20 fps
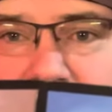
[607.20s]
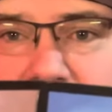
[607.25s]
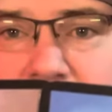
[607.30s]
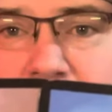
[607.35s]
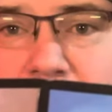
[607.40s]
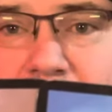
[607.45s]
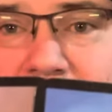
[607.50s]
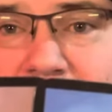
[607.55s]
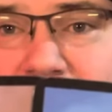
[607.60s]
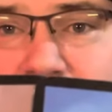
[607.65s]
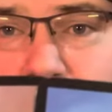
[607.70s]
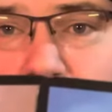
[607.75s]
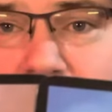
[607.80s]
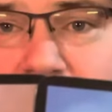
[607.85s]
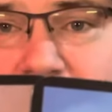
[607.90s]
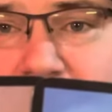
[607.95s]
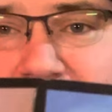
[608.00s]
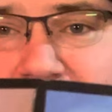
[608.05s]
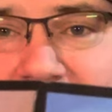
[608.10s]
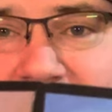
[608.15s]
anybody that's
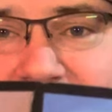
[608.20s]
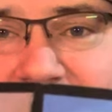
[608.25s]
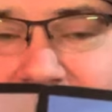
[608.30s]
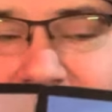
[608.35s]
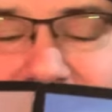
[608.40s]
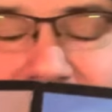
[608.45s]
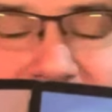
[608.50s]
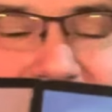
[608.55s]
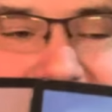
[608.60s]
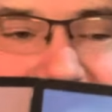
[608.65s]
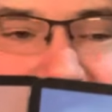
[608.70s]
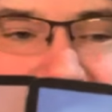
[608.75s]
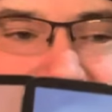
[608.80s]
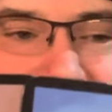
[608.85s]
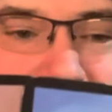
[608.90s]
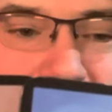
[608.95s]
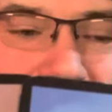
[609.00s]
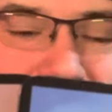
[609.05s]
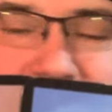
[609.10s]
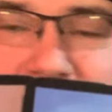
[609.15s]
watched me a lot
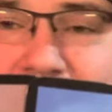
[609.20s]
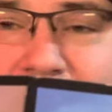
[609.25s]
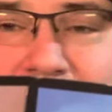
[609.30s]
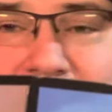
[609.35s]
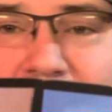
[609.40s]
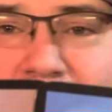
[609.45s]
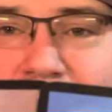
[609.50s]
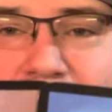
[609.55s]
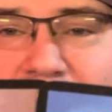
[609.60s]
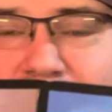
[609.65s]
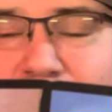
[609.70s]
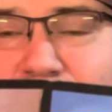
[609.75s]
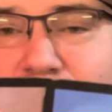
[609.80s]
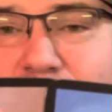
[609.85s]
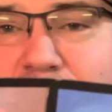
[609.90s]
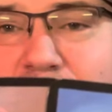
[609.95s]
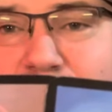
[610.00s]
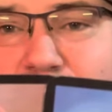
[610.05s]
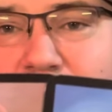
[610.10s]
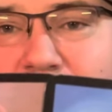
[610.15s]
knows I love this
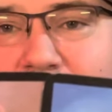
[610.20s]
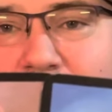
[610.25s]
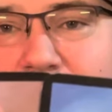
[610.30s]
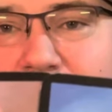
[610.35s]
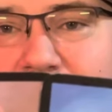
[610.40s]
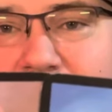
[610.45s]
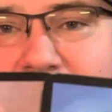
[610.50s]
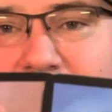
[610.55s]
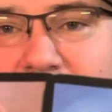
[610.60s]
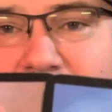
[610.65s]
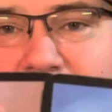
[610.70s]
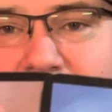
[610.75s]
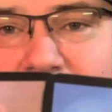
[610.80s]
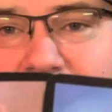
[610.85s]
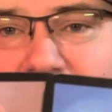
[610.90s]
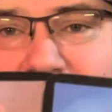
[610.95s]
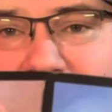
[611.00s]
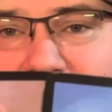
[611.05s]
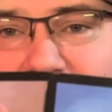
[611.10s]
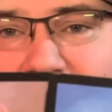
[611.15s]
phrase when it comes to the,
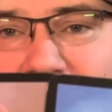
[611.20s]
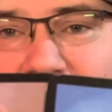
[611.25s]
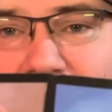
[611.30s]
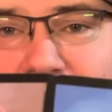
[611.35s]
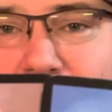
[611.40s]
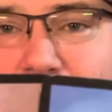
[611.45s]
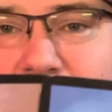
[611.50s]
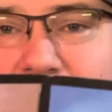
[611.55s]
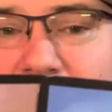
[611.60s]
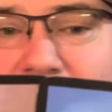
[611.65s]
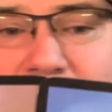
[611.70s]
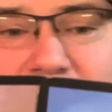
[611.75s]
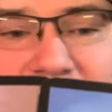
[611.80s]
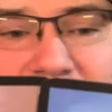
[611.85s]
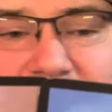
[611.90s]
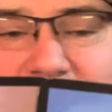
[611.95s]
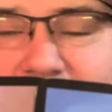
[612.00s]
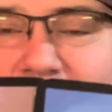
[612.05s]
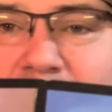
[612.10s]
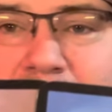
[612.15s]
the lover's card. It's
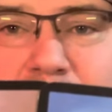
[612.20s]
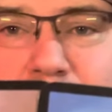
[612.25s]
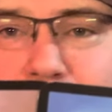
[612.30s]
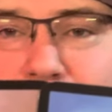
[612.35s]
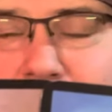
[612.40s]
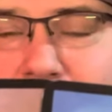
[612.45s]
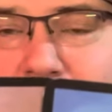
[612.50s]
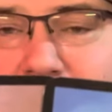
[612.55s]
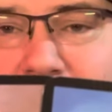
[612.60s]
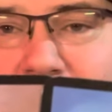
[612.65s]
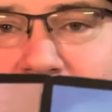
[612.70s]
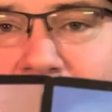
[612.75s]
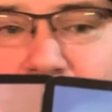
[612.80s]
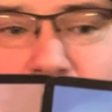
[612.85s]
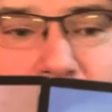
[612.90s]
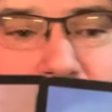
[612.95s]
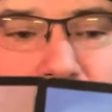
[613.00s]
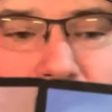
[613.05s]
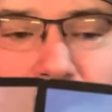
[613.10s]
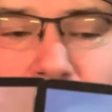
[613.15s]
that iceberg love.
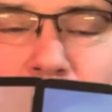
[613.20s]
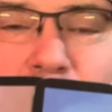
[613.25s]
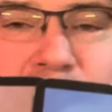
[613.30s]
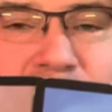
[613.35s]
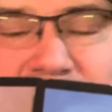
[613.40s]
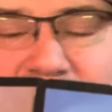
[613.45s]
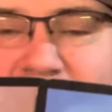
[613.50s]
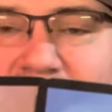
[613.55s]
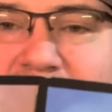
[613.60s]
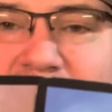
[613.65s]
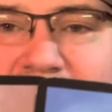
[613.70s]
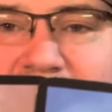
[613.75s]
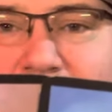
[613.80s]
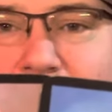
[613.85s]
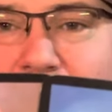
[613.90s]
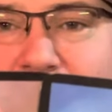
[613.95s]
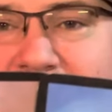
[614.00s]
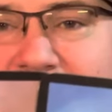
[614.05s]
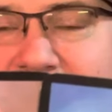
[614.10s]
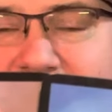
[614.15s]
We both see
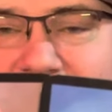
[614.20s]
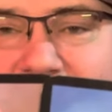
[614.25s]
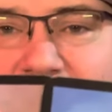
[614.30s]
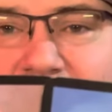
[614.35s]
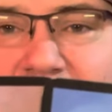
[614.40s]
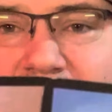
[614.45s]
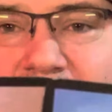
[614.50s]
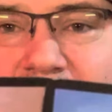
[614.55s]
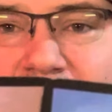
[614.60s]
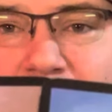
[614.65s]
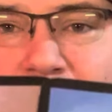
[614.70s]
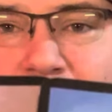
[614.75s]
something's there,